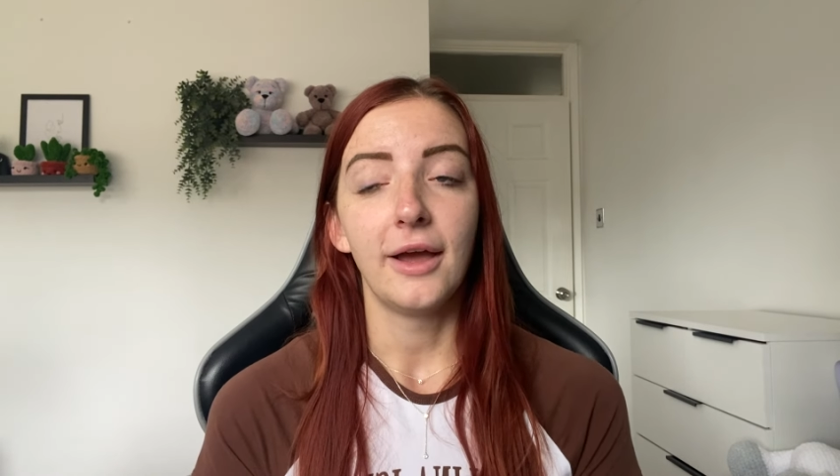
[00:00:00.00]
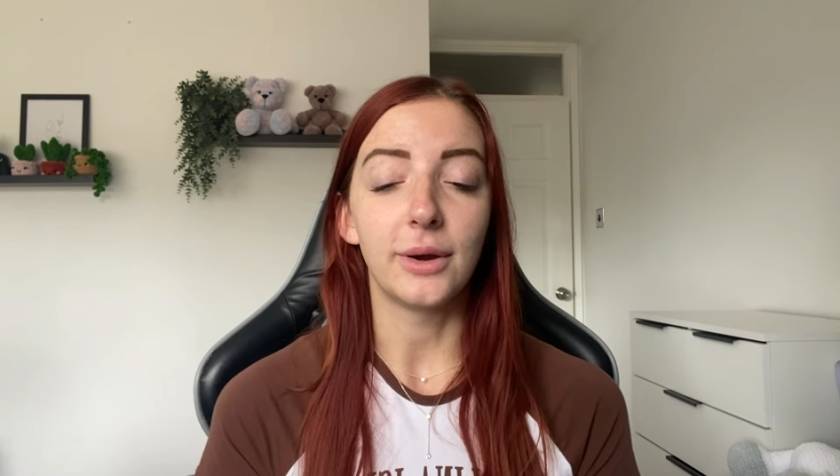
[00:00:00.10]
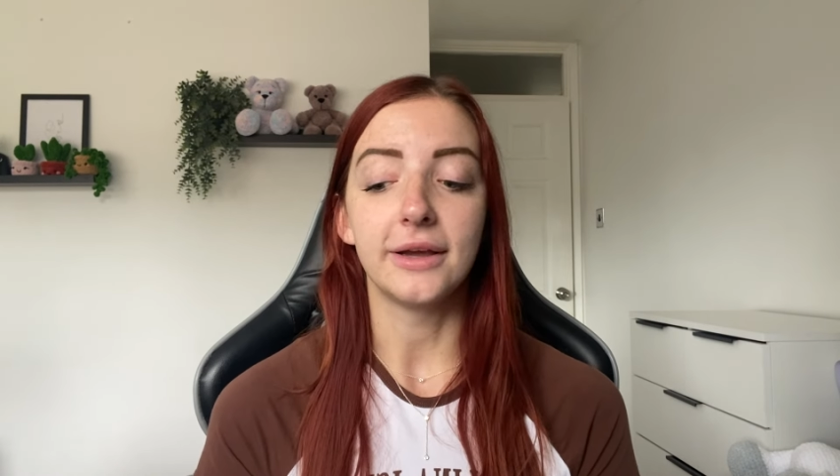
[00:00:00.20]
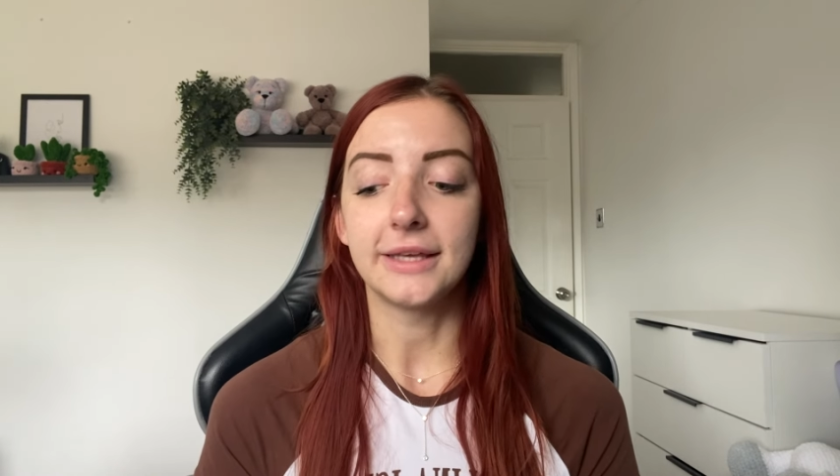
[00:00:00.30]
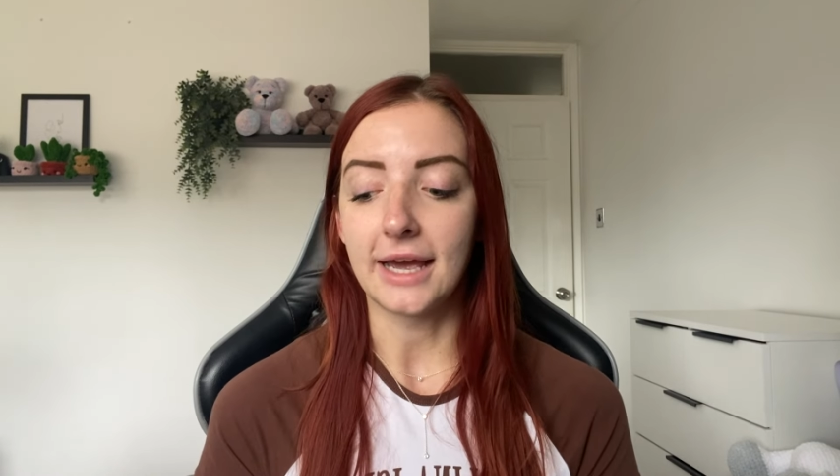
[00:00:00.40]

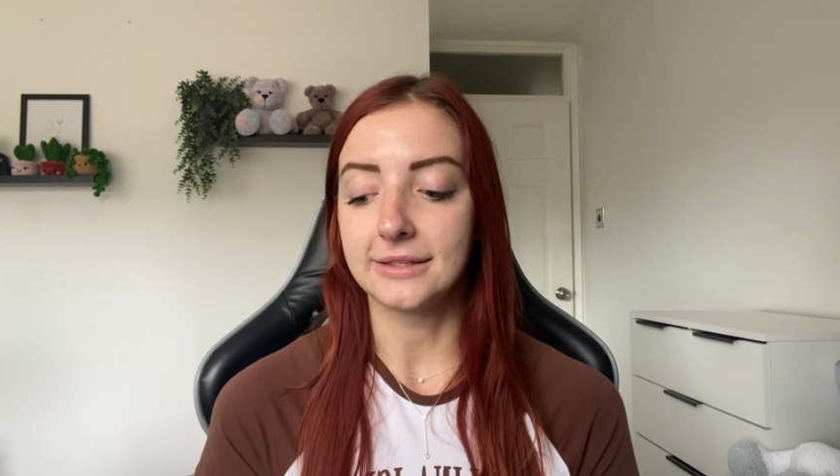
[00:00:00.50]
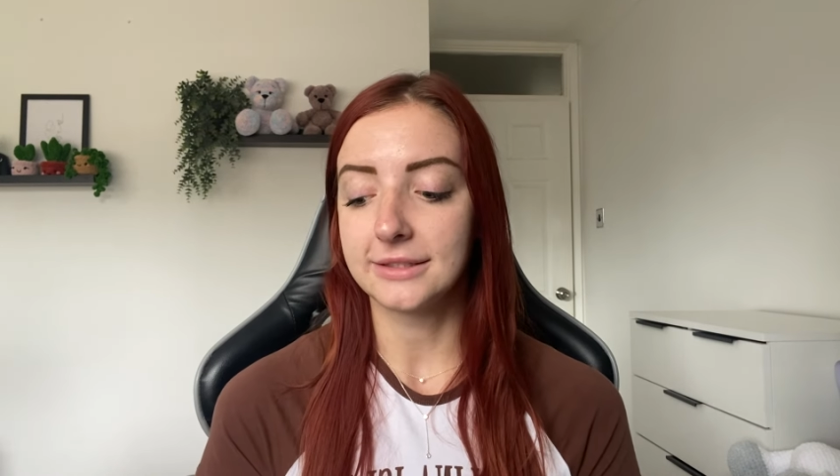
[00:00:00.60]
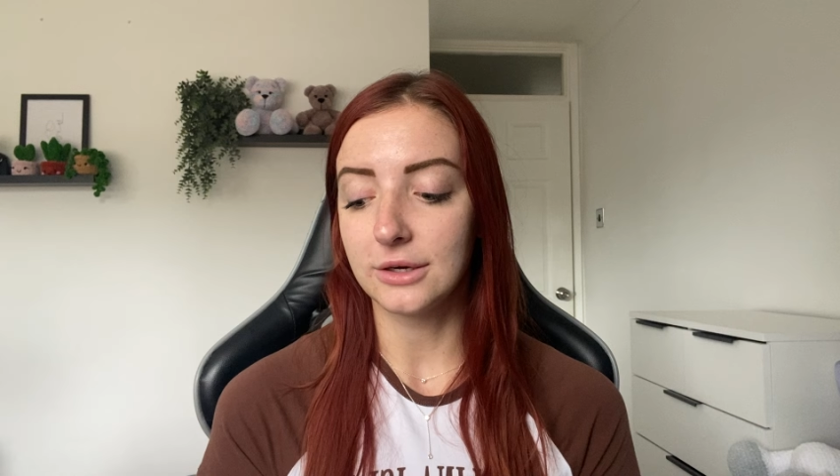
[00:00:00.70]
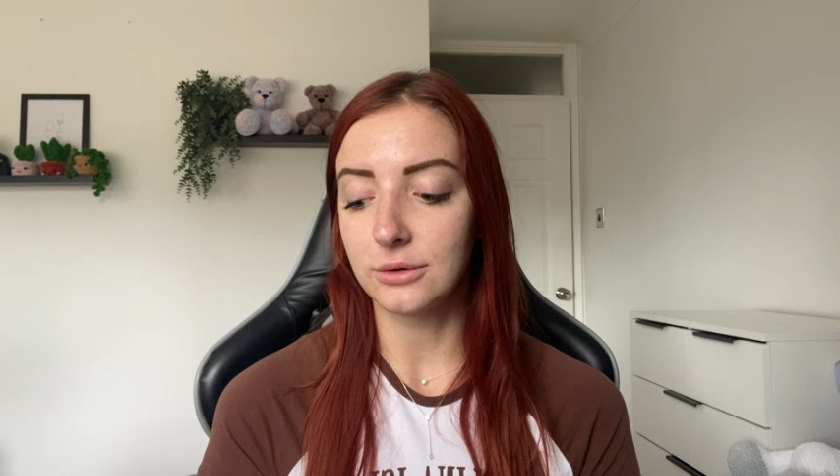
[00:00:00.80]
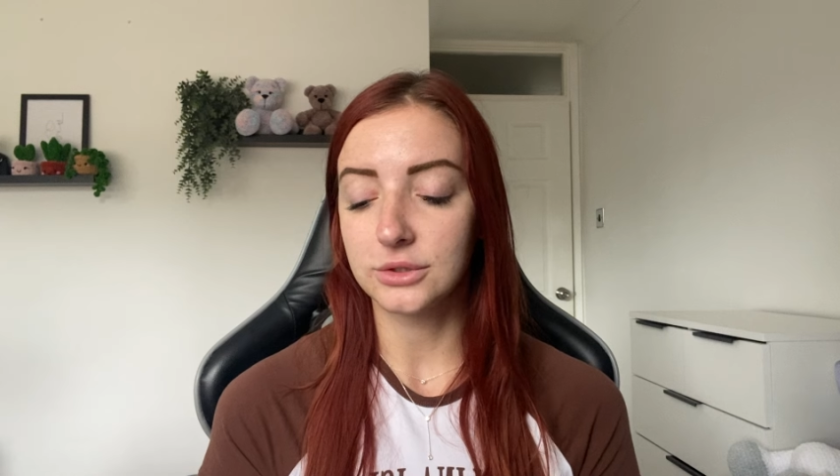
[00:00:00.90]
But yeah,
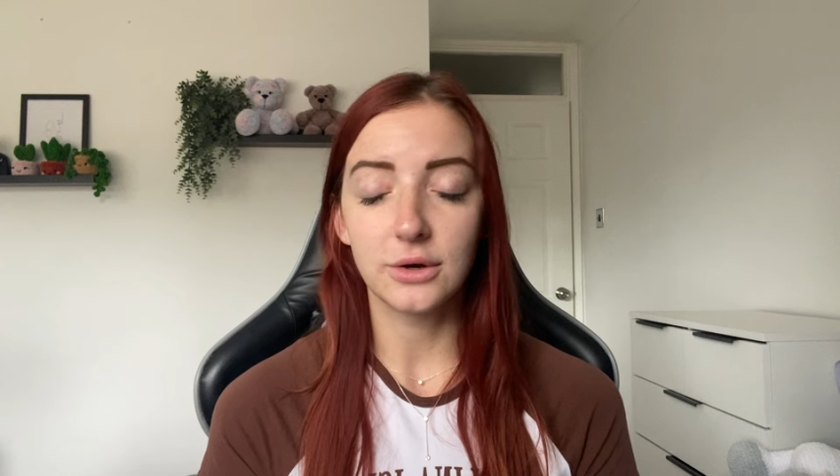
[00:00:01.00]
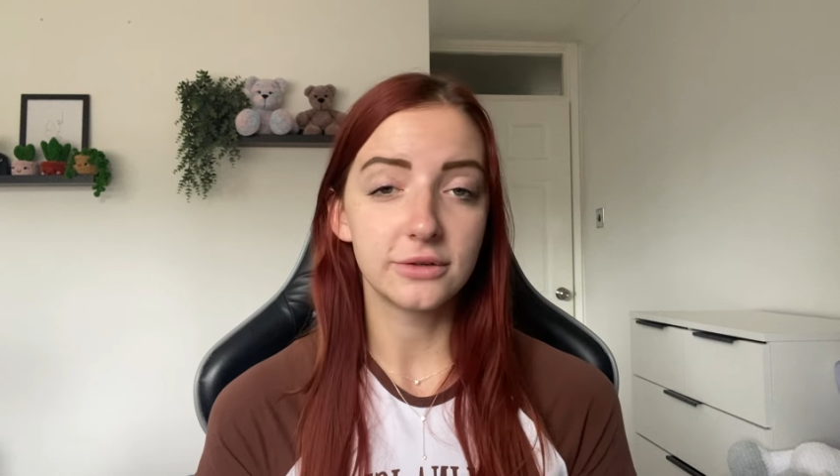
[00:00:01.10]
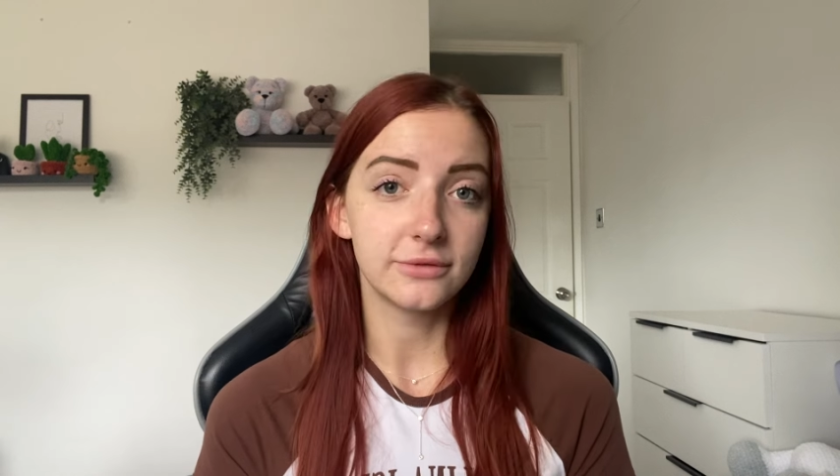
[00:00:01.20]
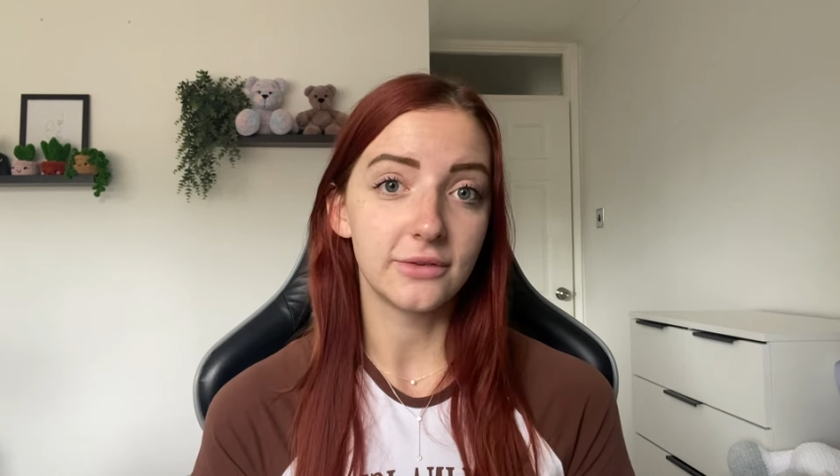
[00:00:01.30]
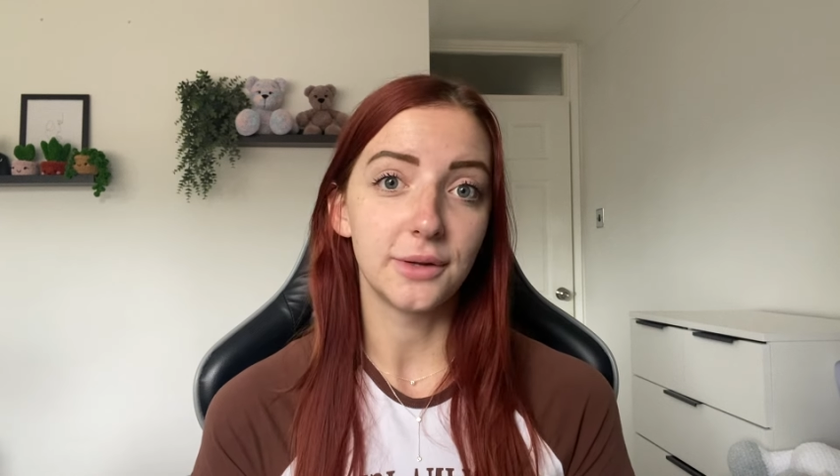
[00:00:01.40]
still
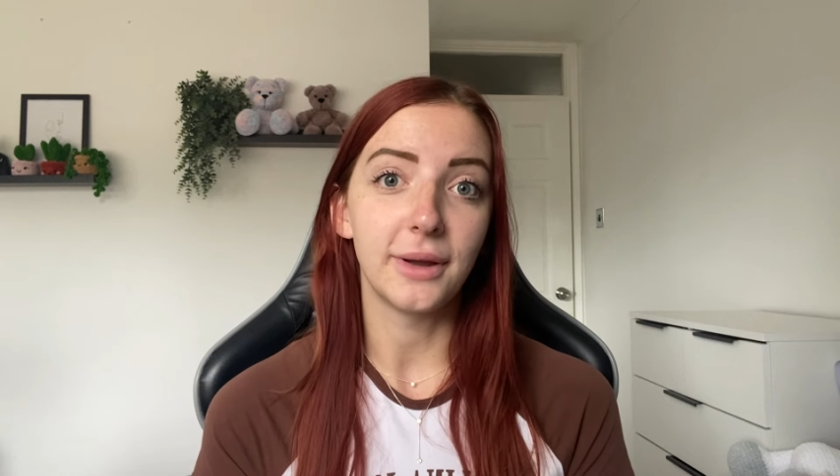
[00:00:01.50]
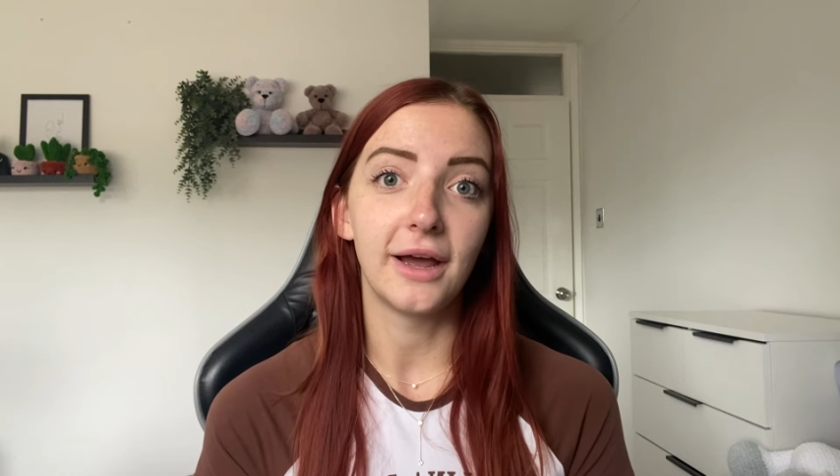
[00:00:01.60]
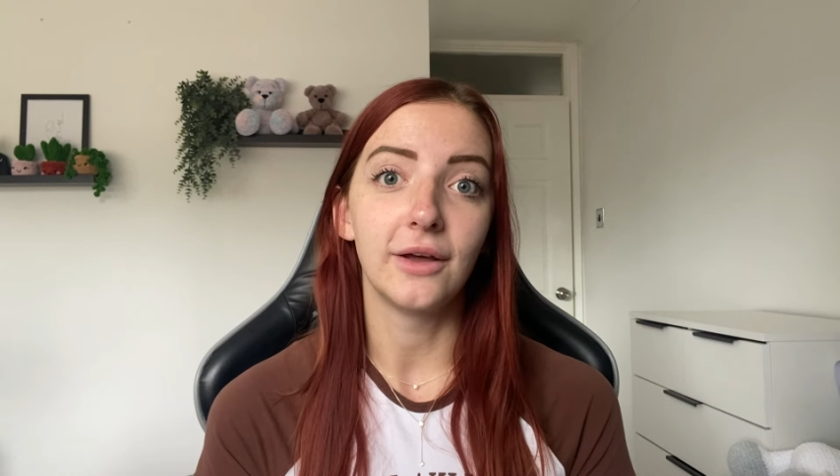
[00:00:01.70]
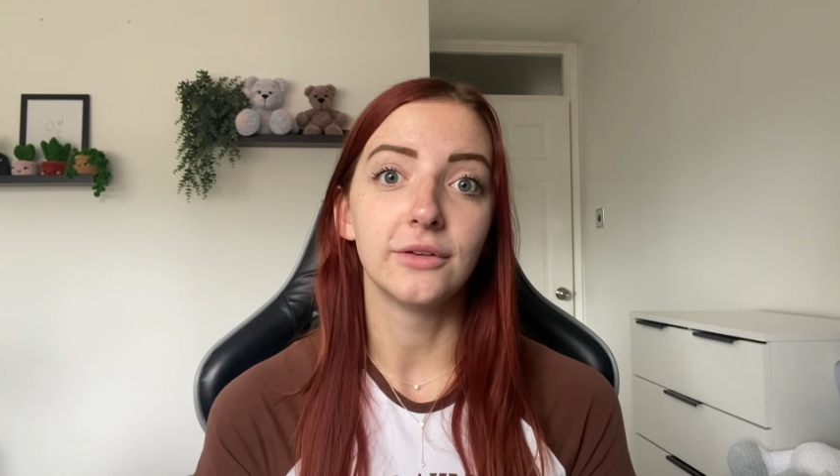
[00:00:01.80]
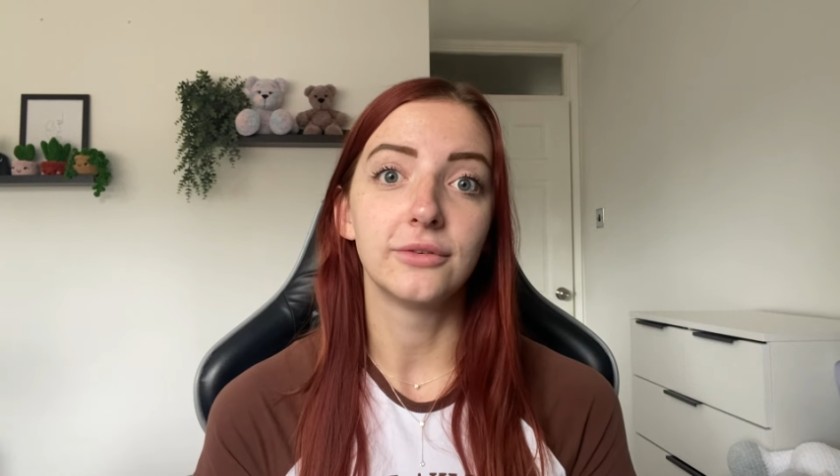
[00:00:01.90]

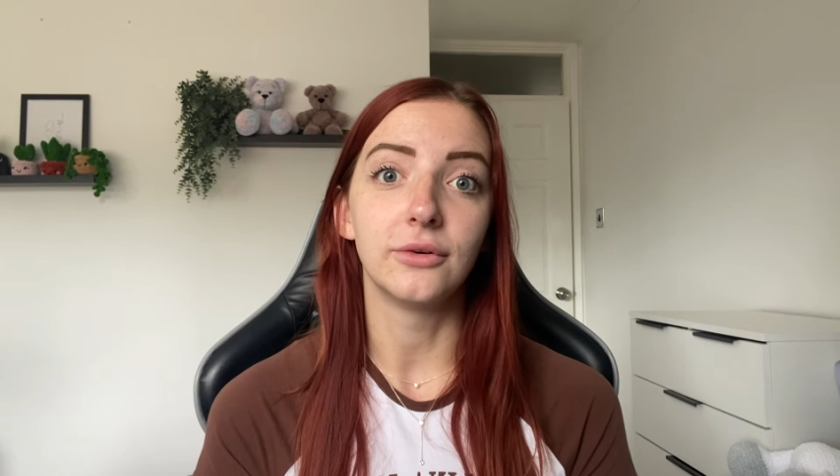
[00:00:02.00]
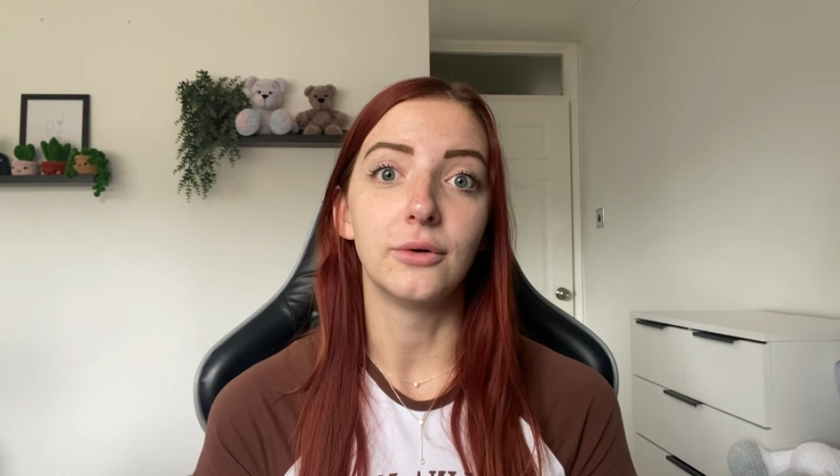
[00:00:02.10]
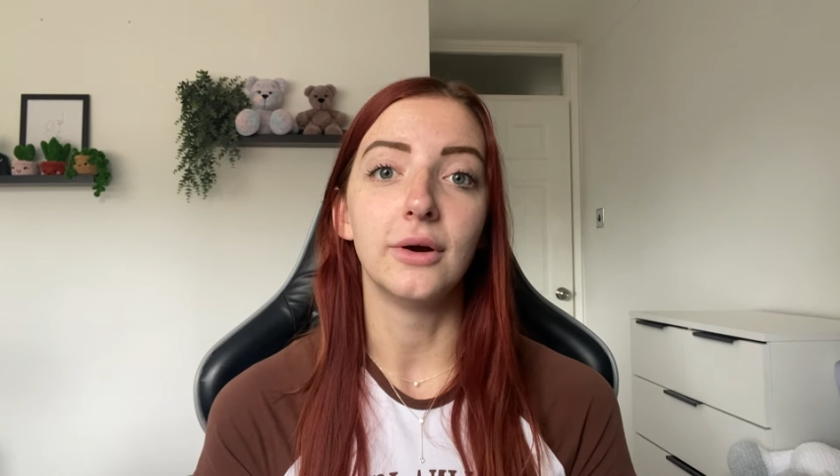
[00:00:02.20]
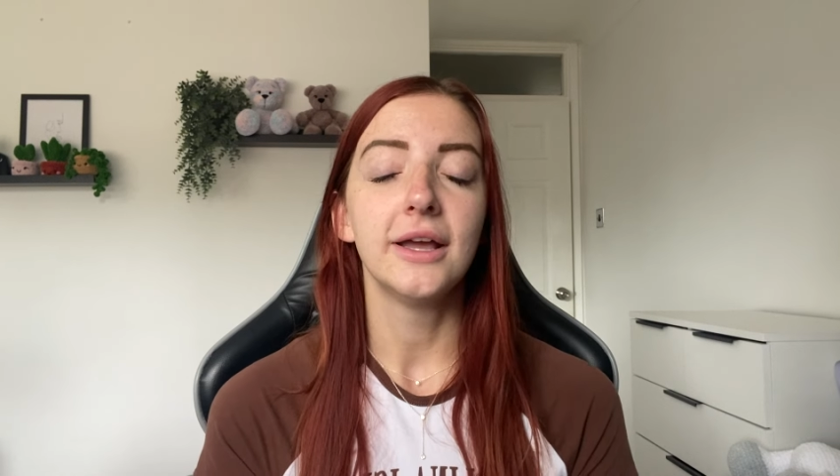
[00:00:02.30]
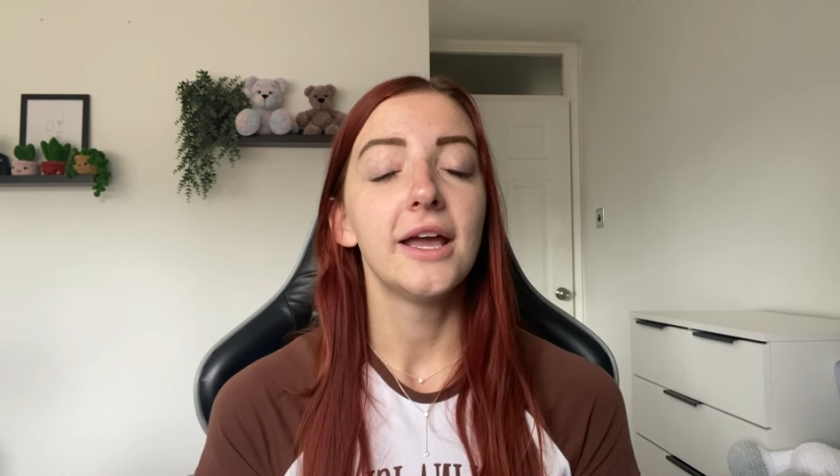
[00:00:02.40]
£250
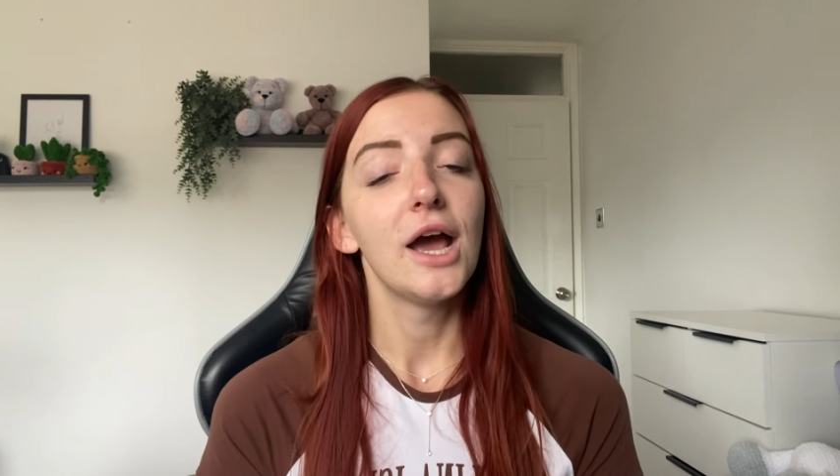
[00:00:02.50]
for